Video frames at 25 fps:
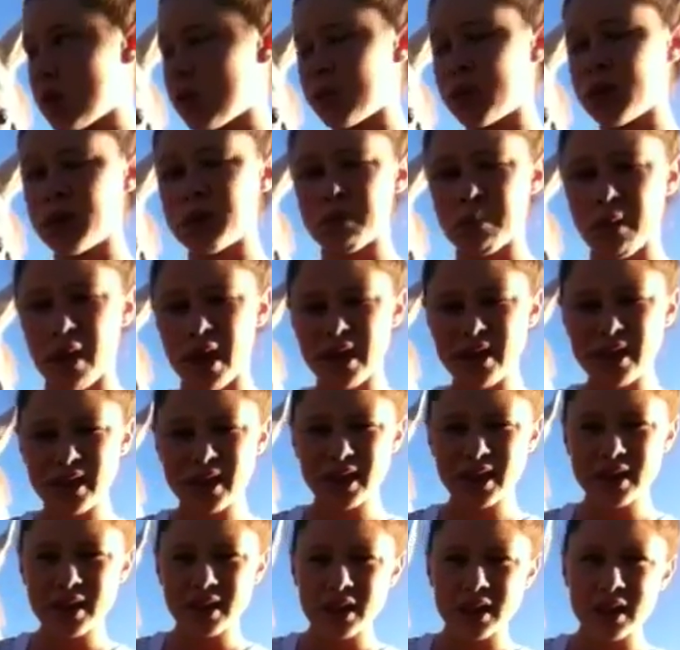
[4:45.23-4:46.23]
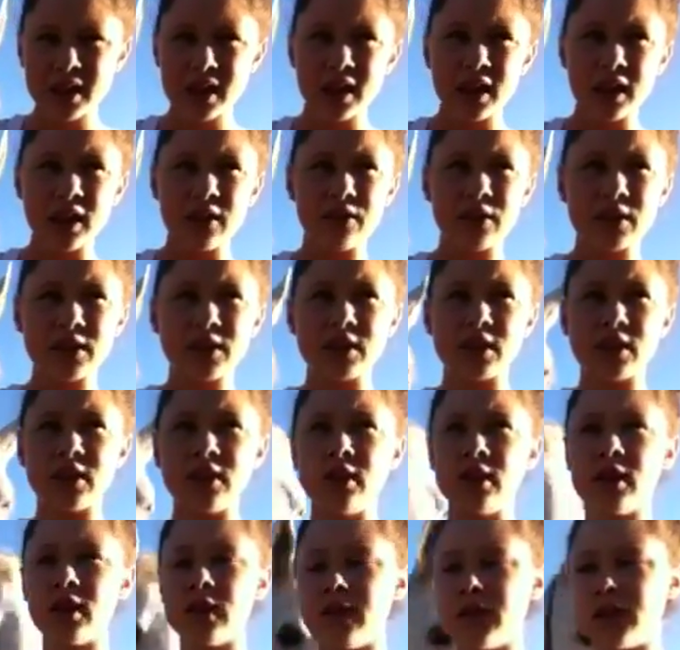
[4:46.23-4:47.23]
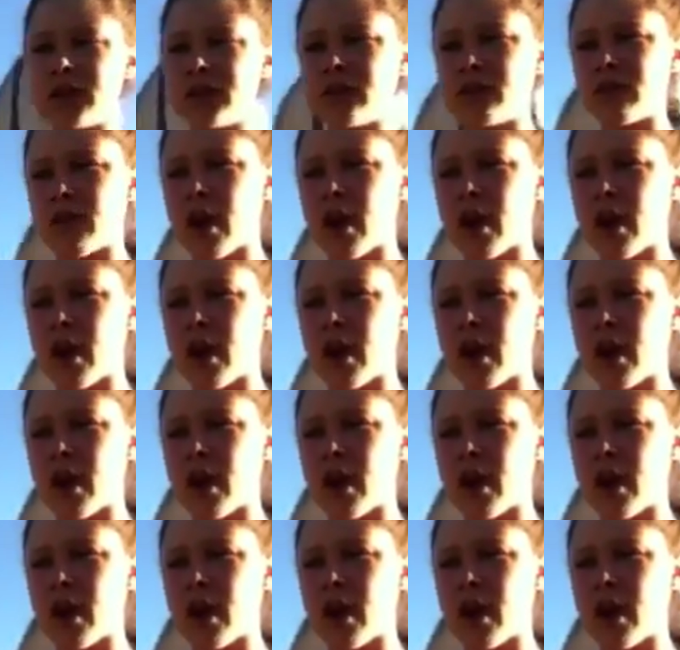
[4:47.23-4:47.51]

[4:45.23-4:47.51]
But mainly, if it's a